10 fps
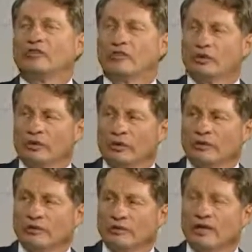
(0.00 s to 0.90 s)

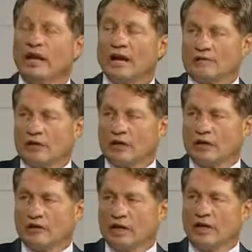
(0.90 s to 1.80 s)
Children in
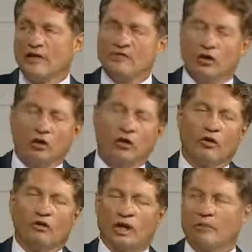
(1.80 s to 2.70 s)
Africa, and this
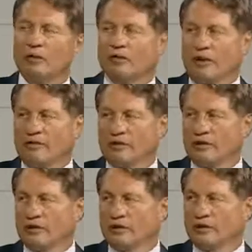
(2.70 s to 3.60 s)
all came out of
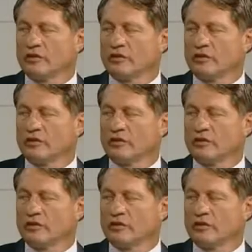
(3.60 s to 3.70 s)
Africa.